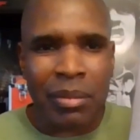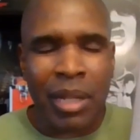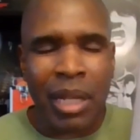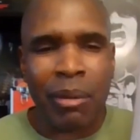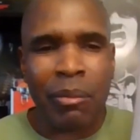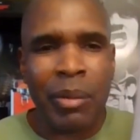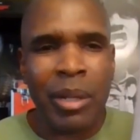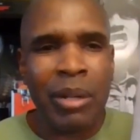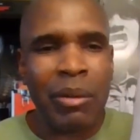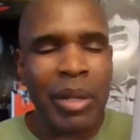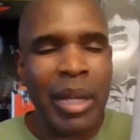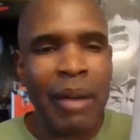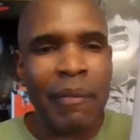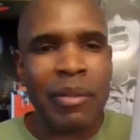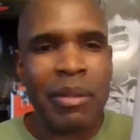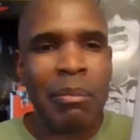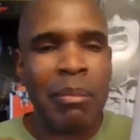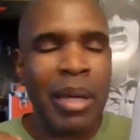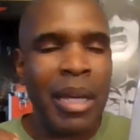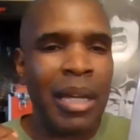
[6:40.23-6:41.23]
Like, we don't
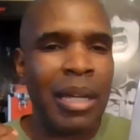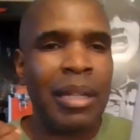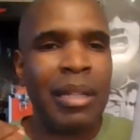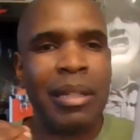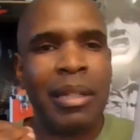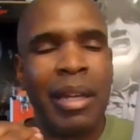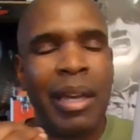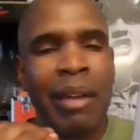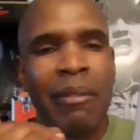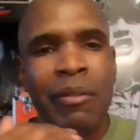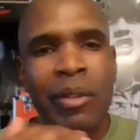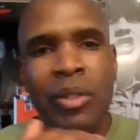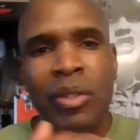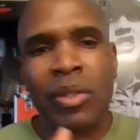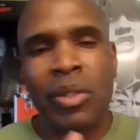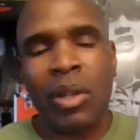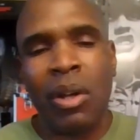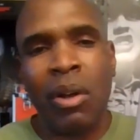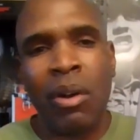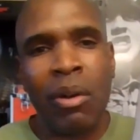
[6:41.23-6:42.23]
have to make every
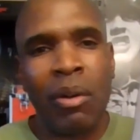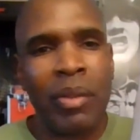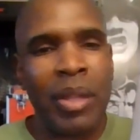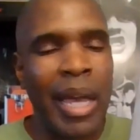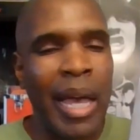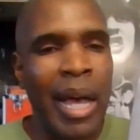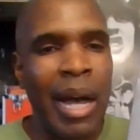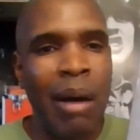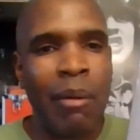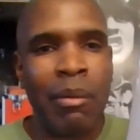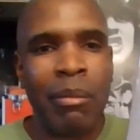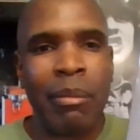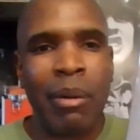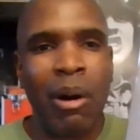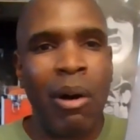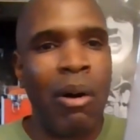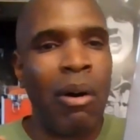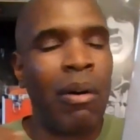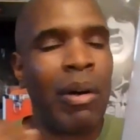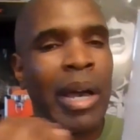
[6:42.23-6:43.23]
song on the album
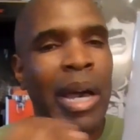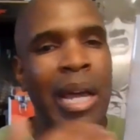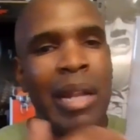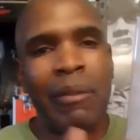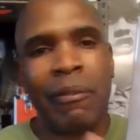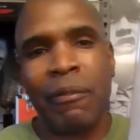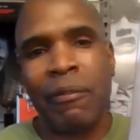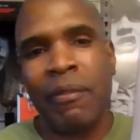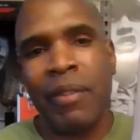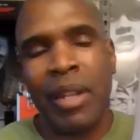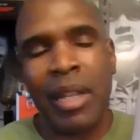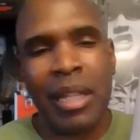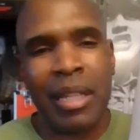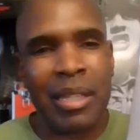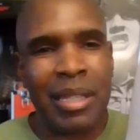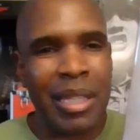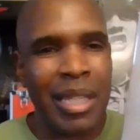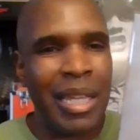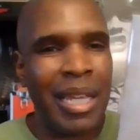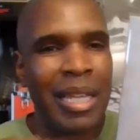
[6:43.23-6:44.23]
all kind of fit
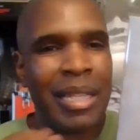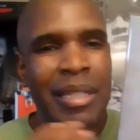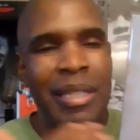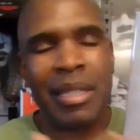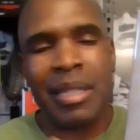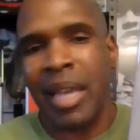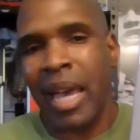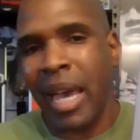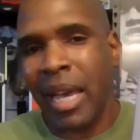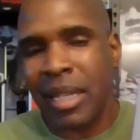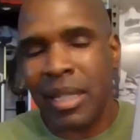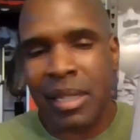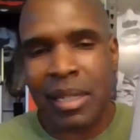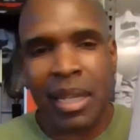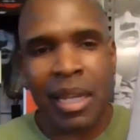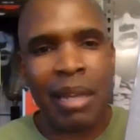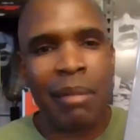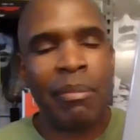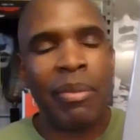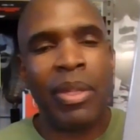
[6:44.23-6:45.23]
into the exact
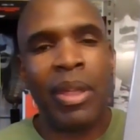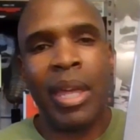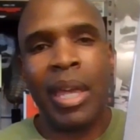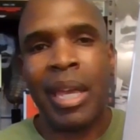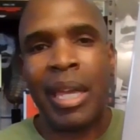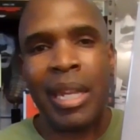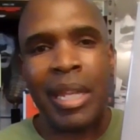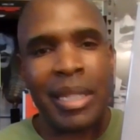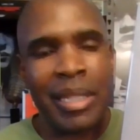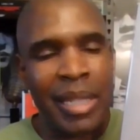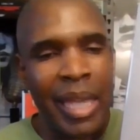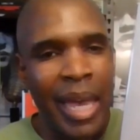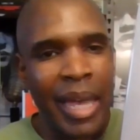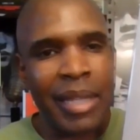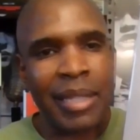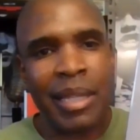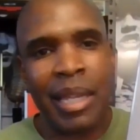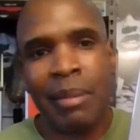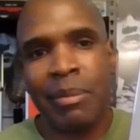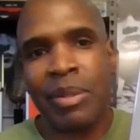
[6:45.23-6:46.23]
same thing and
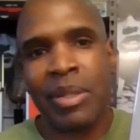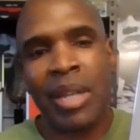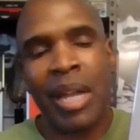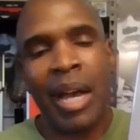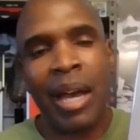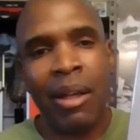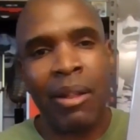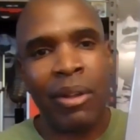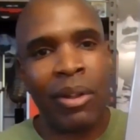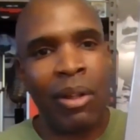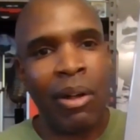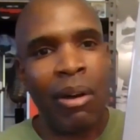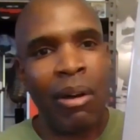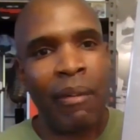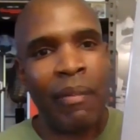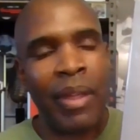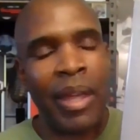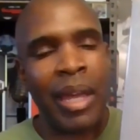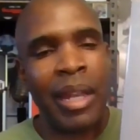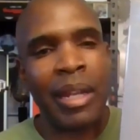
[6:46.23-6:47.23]
exact same style and
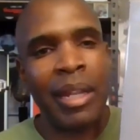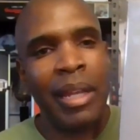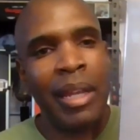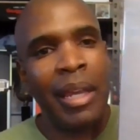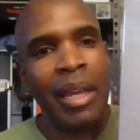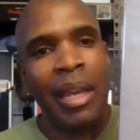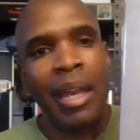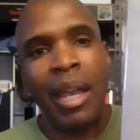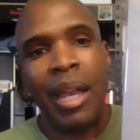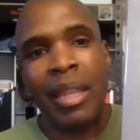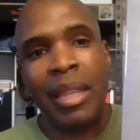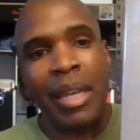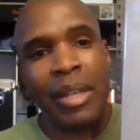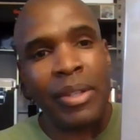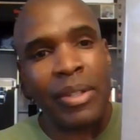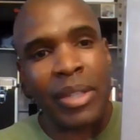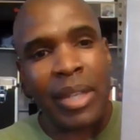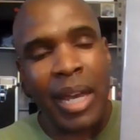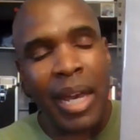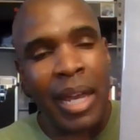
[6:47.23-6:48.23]
all of that. And they
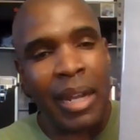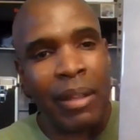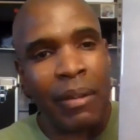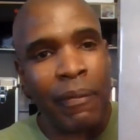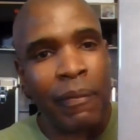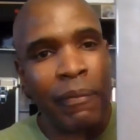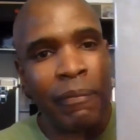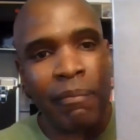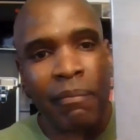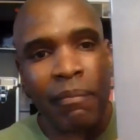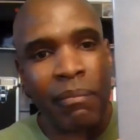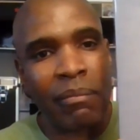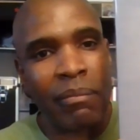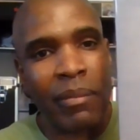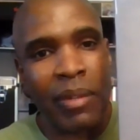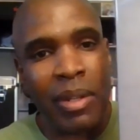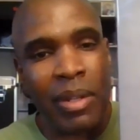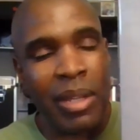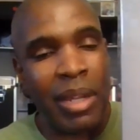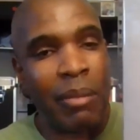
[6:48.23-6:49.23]
just kind of
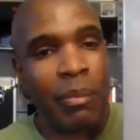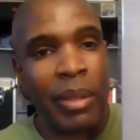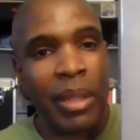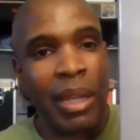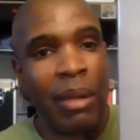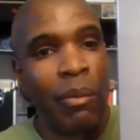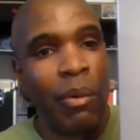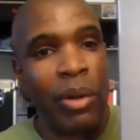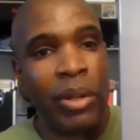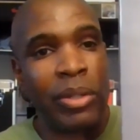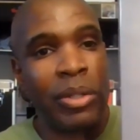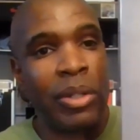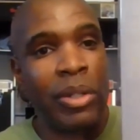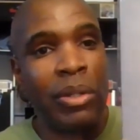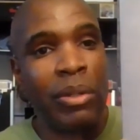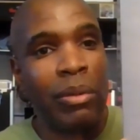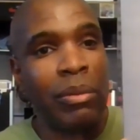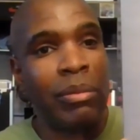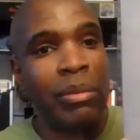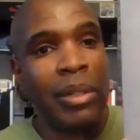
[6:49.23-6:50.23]
did what they wanted to
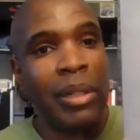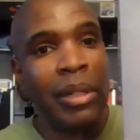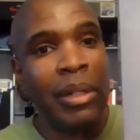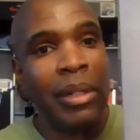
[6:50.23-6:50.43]
do.